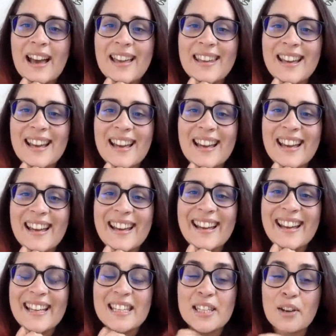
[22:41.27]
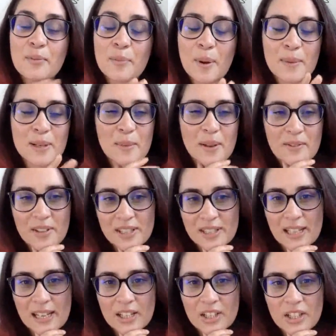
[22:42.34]
And oh. I, I self-published my
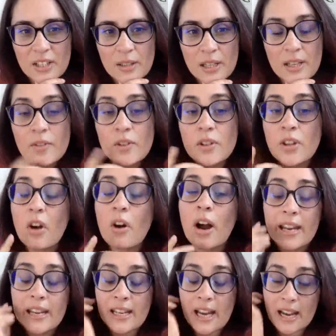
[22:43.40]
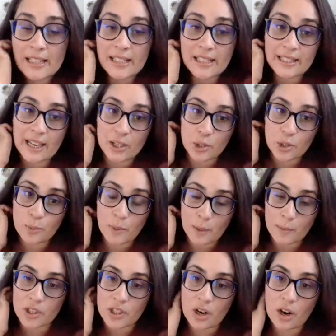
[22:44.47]
first collection, even though I, I did get two
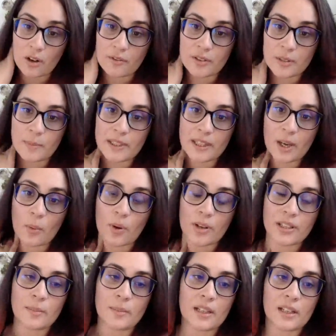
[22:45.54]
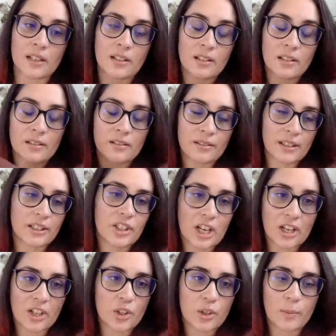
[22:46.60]
publishing offers, but they wanted me to
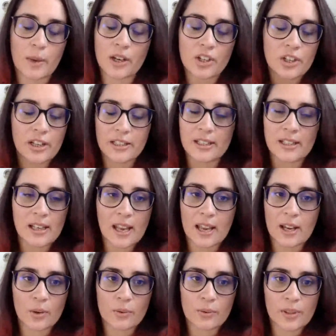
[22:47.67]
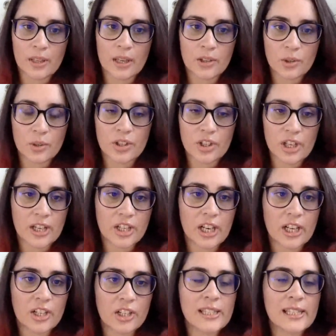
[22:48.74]
change too much, and I didn't like their, their
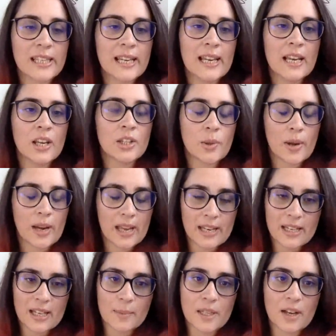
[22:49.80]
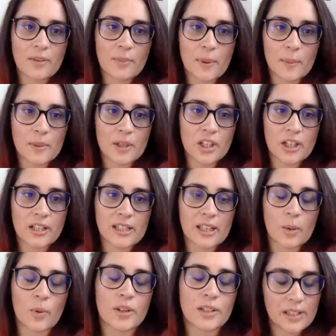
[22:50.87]
changes. So I ended up self-publishing because
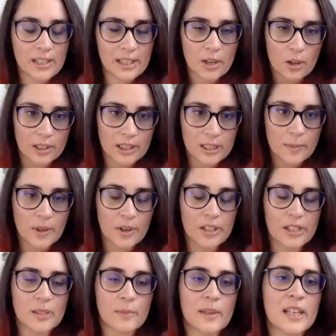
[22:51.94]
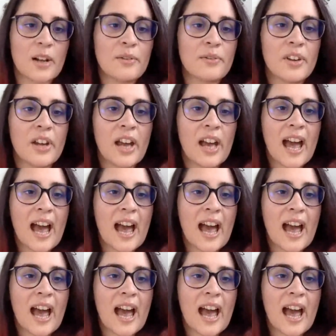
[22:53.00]
I wanted the whole experience myself.